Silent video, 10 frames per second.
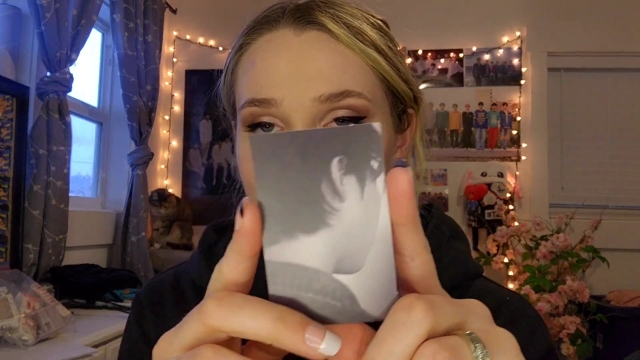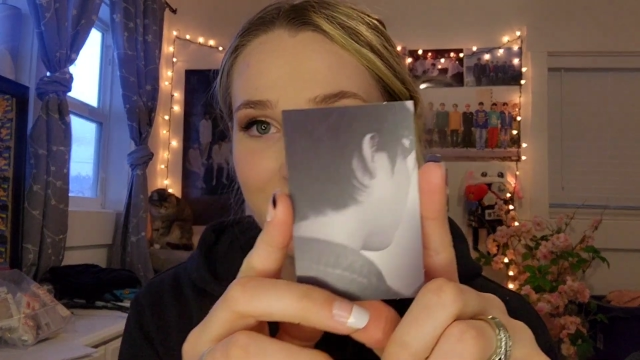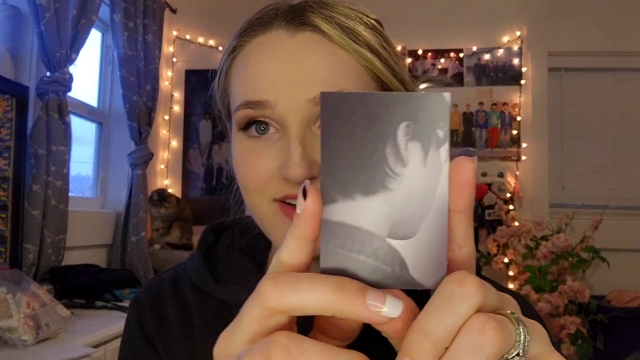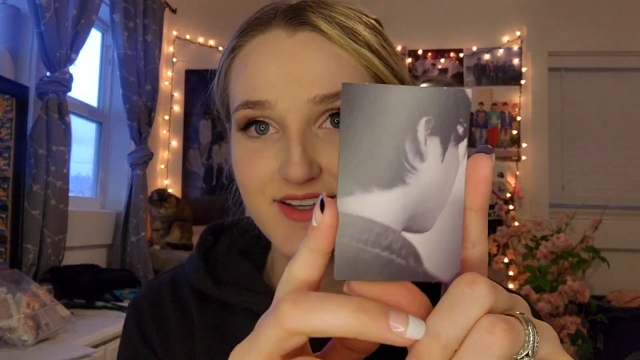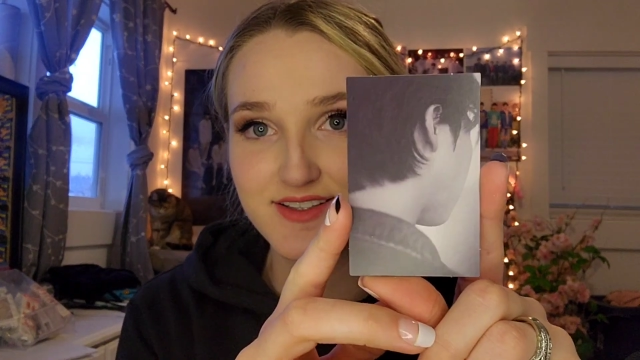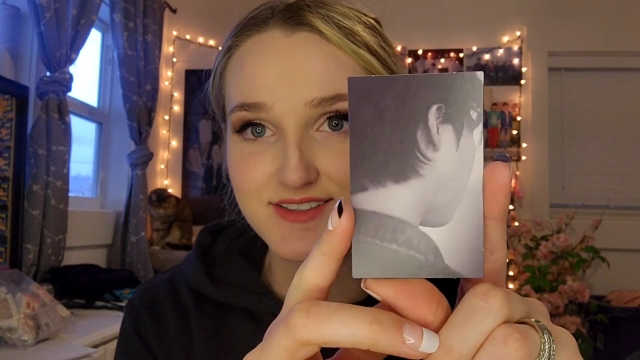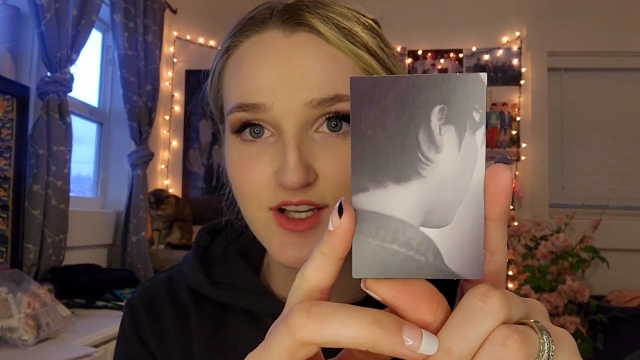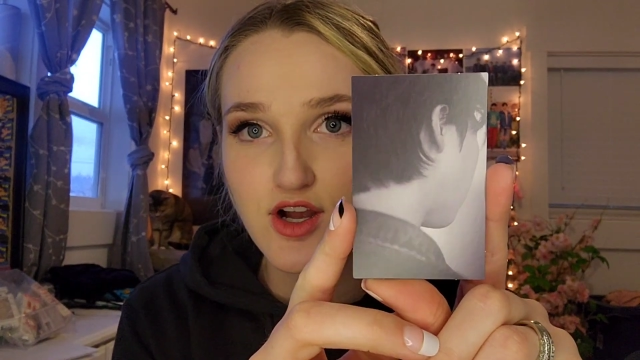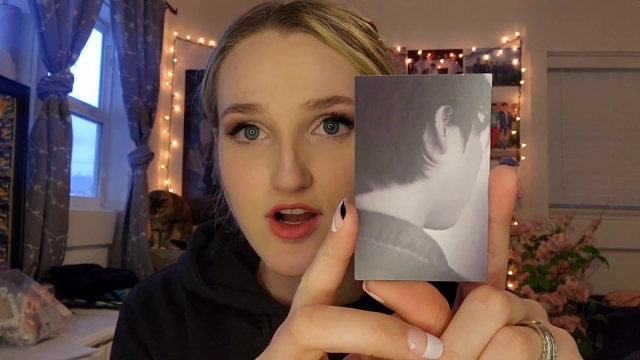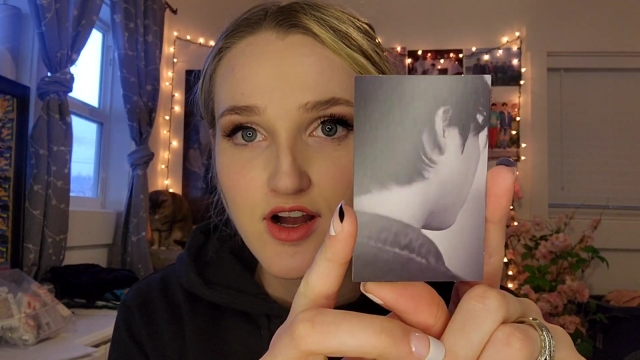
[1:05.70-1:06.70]
Here it
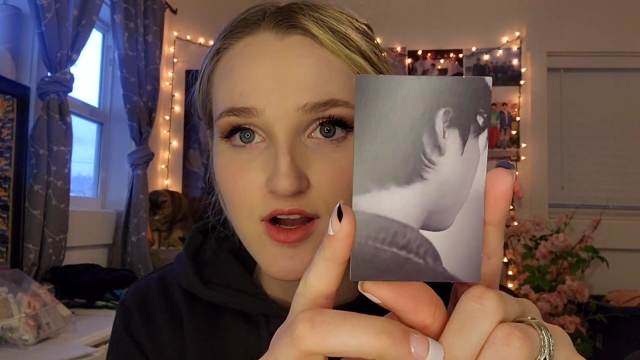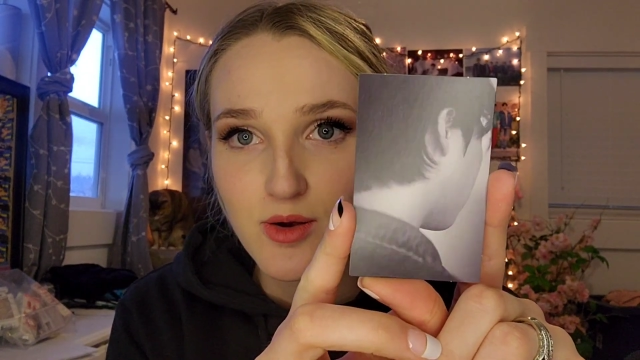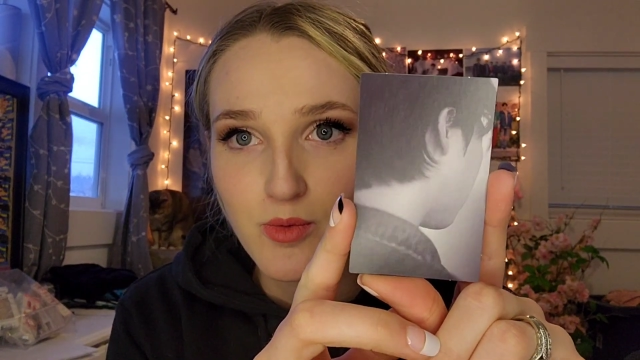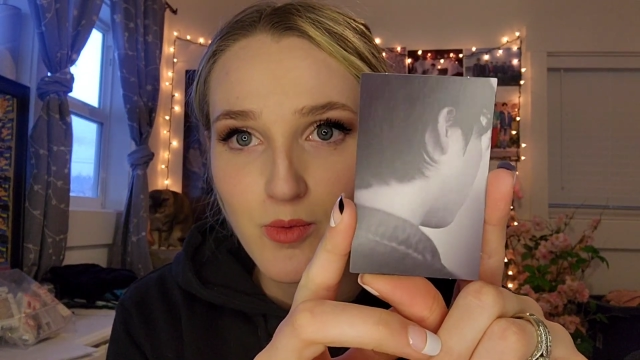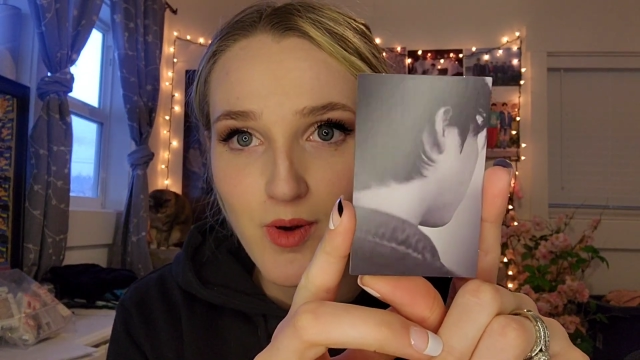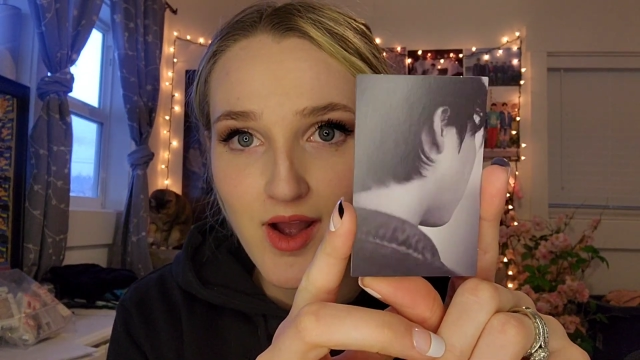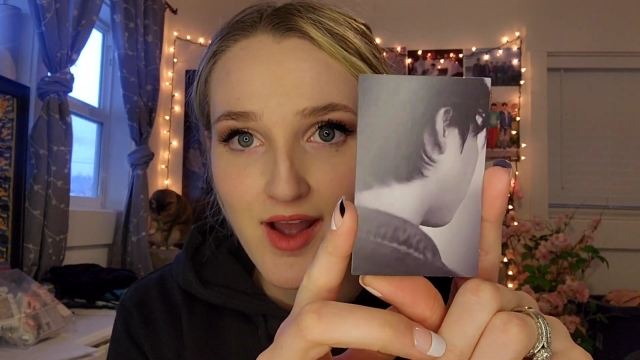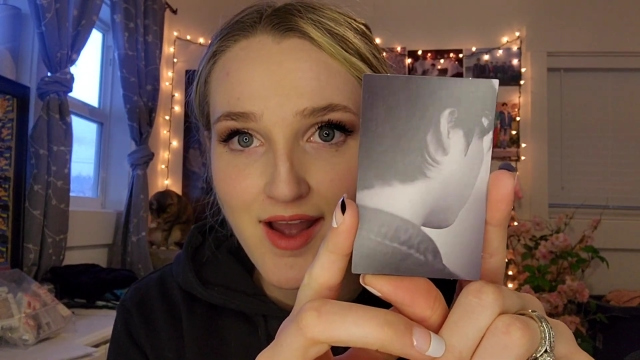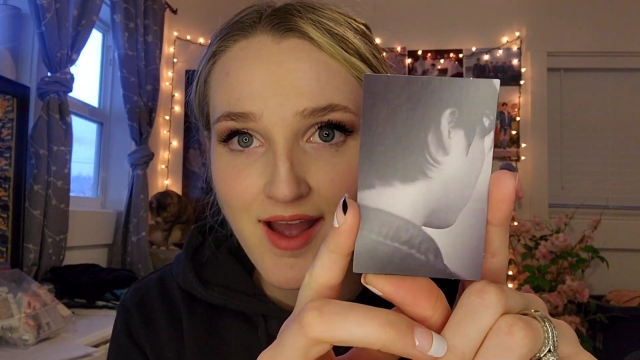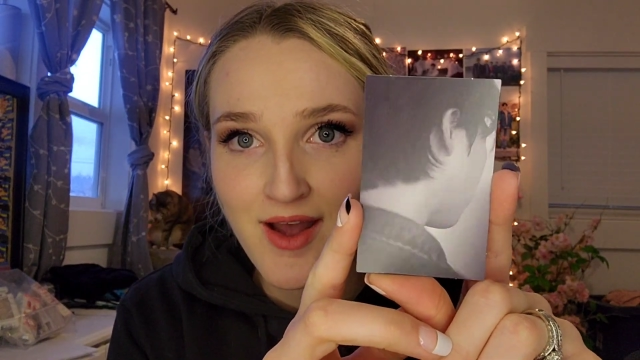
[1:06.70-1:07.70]
is.
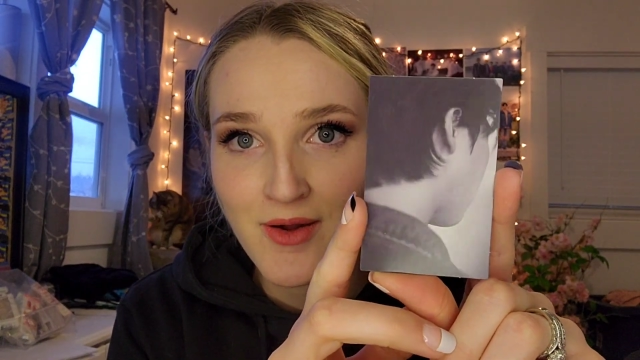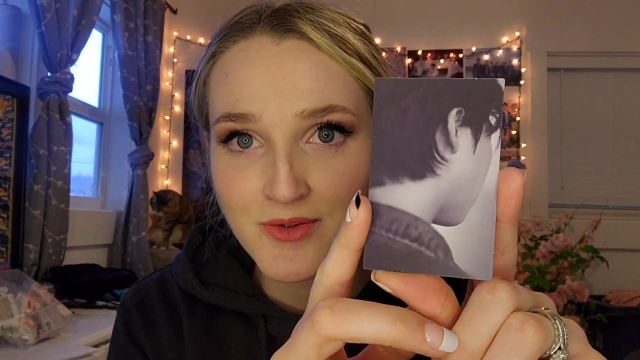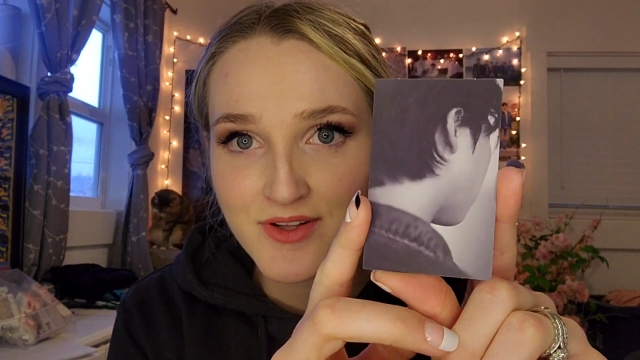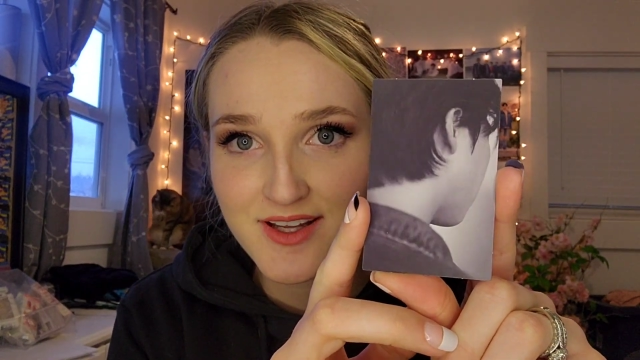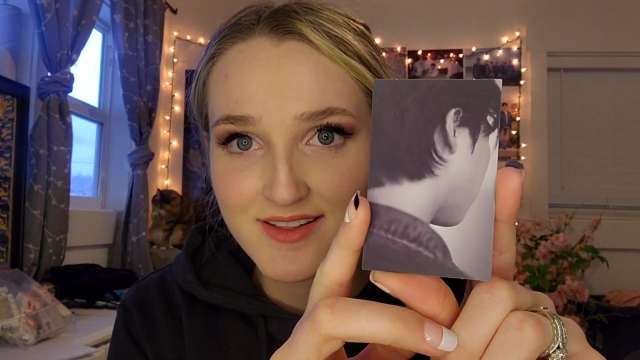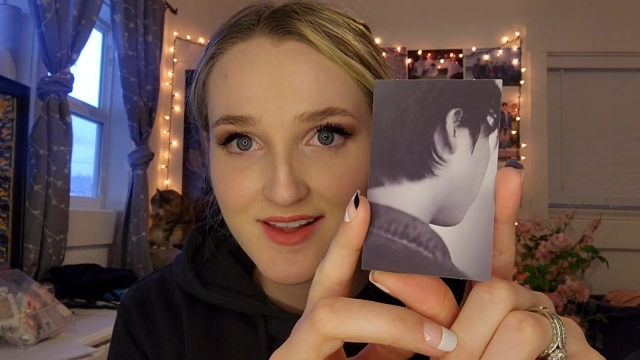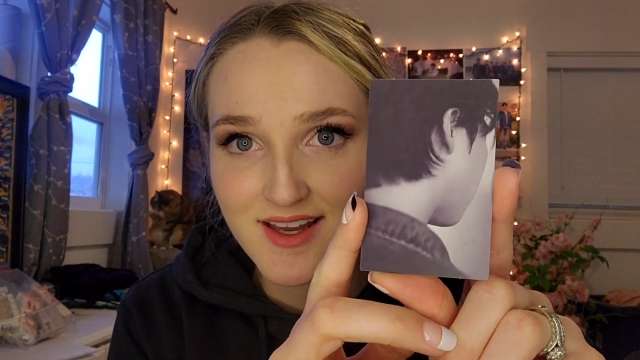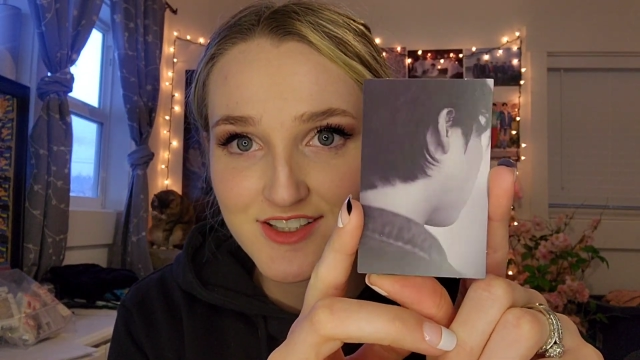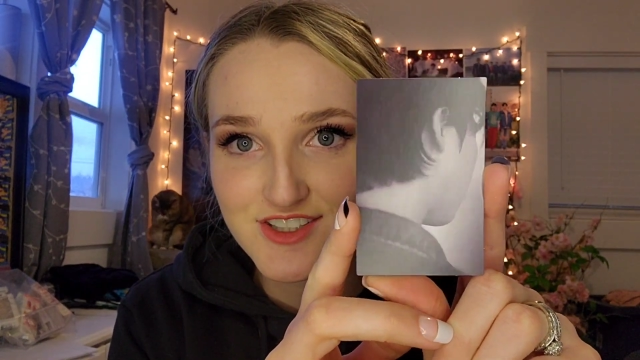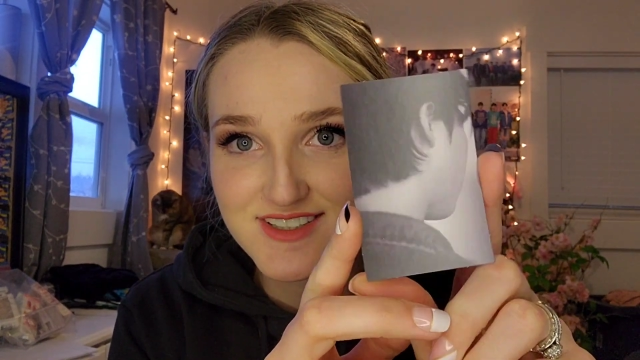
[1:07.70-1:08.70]
Wow, look at
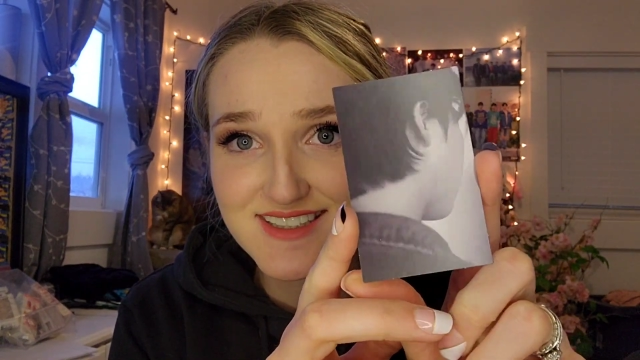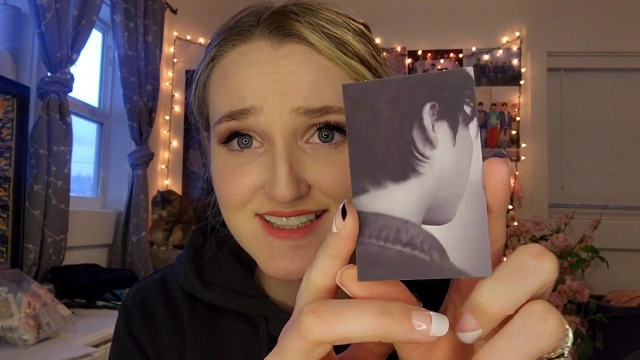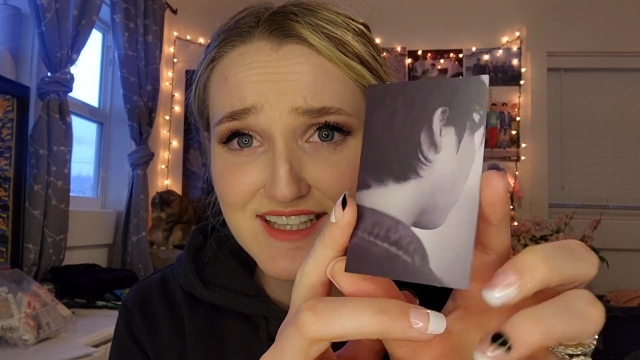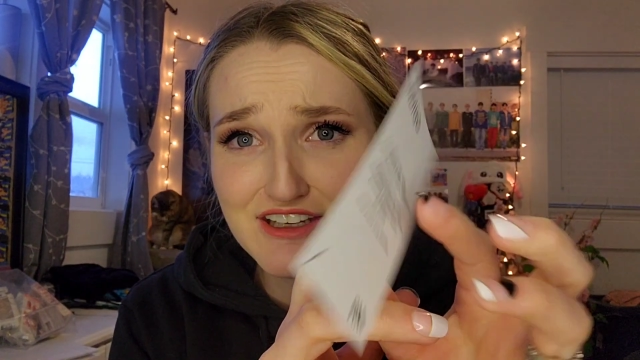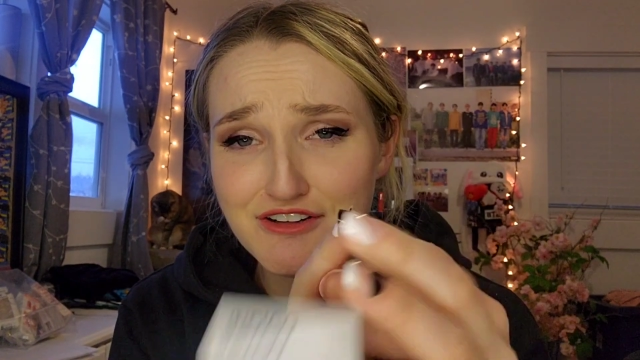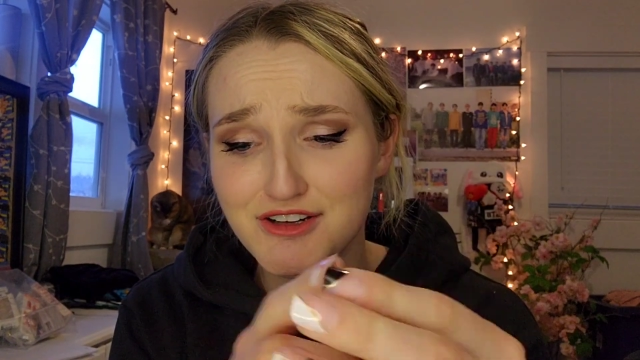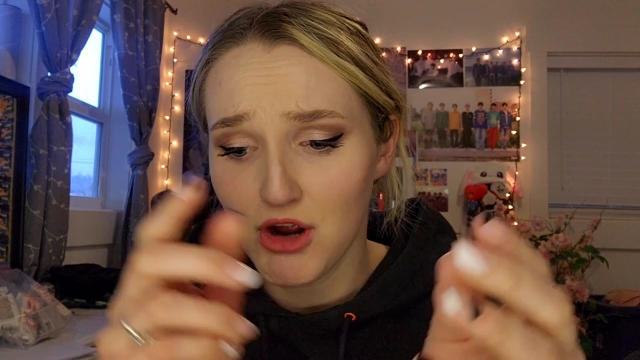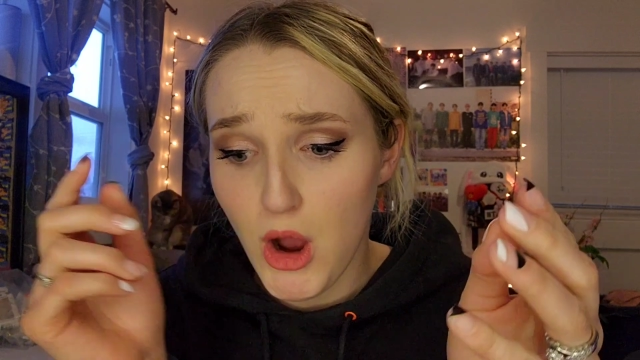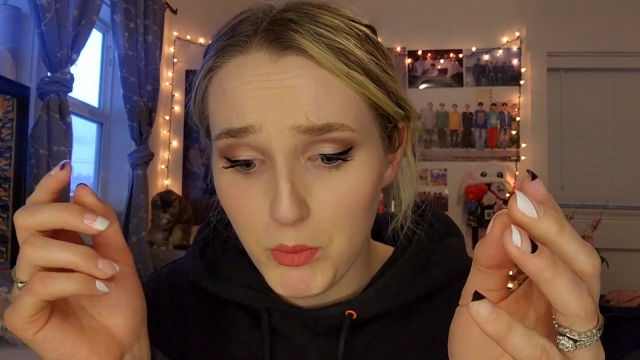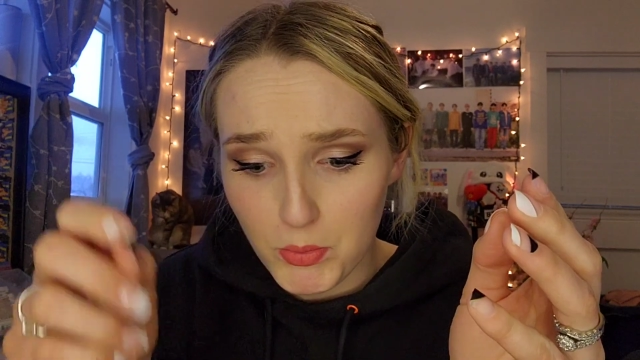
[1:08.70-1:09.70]
that. It's just his ear.
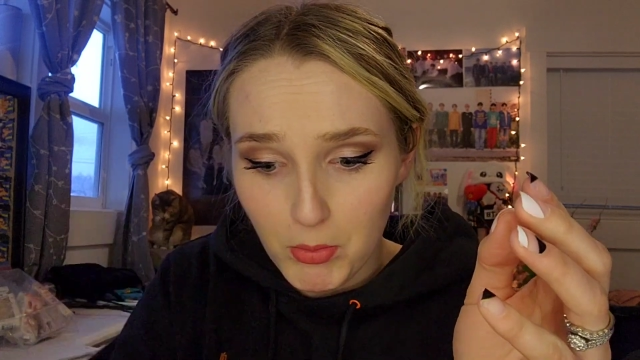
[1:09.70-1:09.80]
Oh!